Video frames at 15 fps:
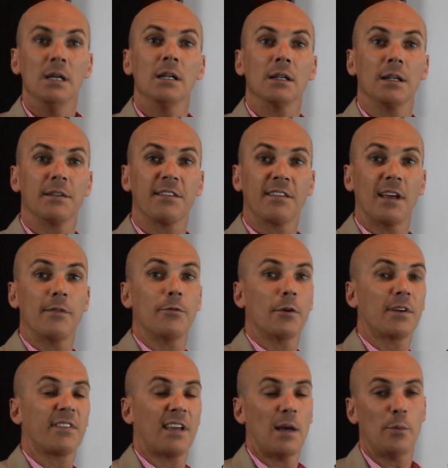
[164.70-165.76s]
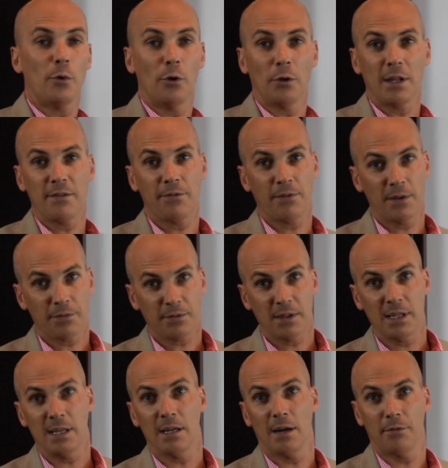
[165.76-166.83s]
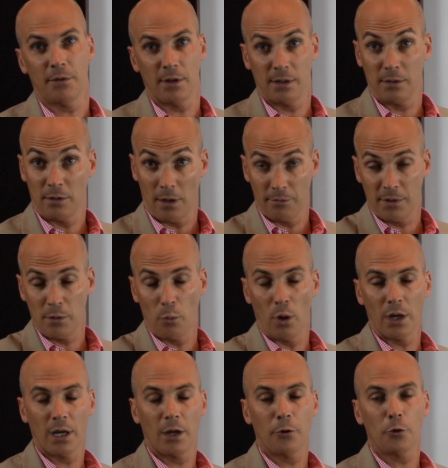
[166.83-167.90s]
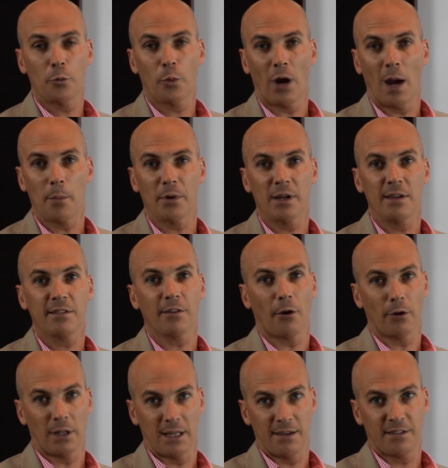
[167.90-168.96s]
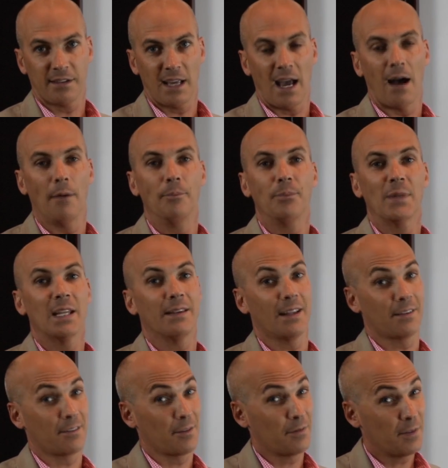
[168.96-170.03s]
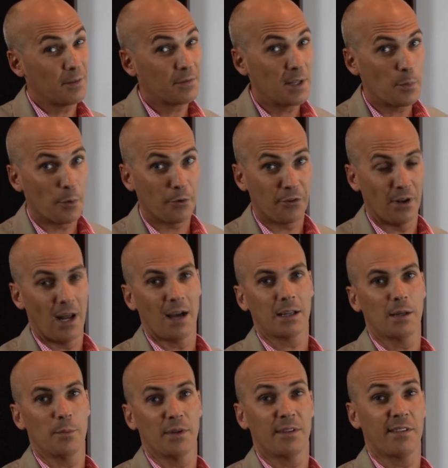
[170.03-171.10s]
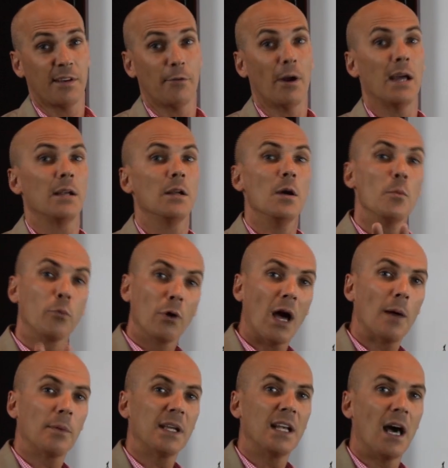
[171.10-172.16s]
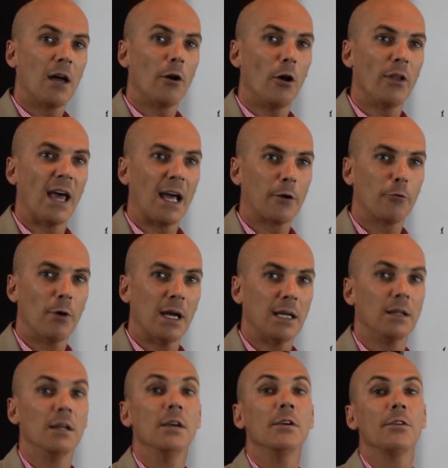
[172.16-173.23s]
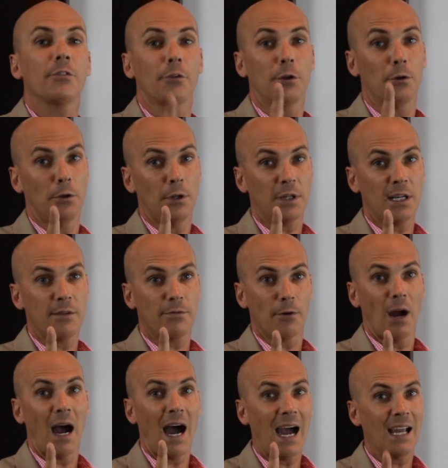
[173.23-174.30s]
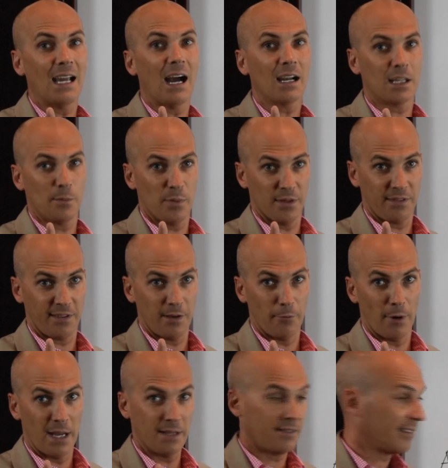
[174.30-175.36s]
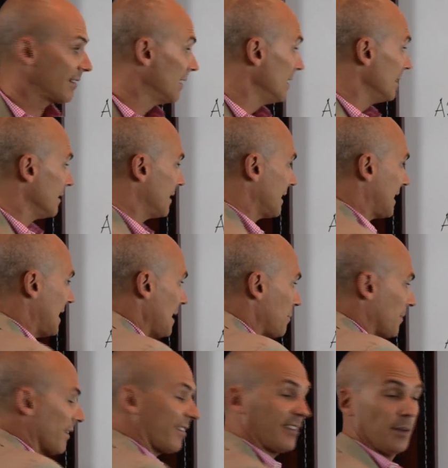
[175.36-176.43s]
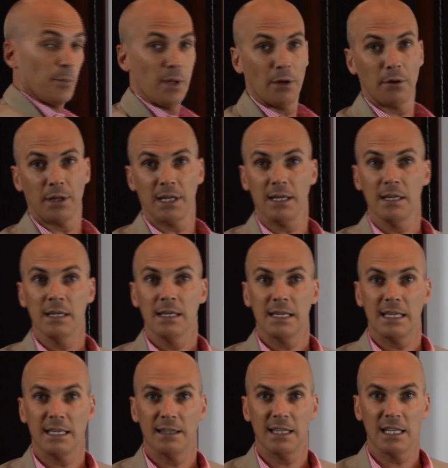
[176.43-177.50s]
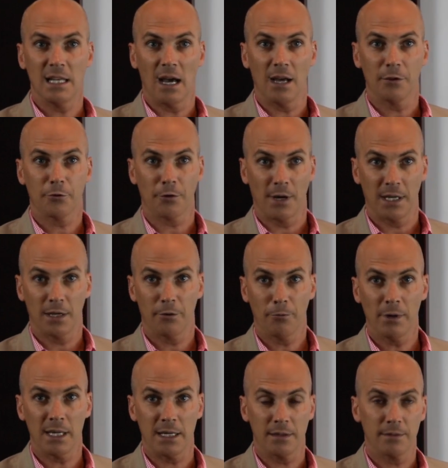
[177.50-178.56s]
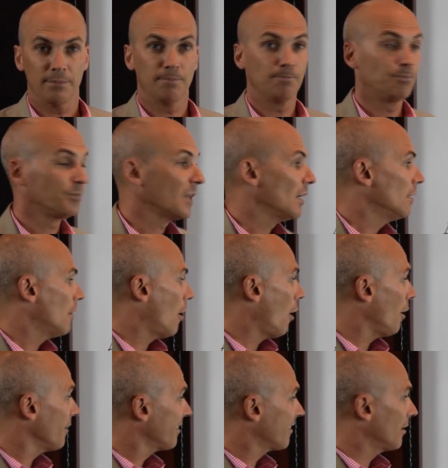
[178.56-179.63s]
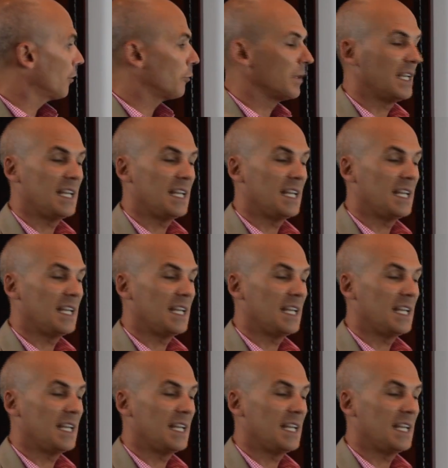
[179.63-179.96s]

Let's say, for example, only 50 of the 100 properties are leased out. That's a 50% occupancy rate, probably not all that great. So you're looking for high occupancy rates to keep the stability in the non-traded REIT. Also, we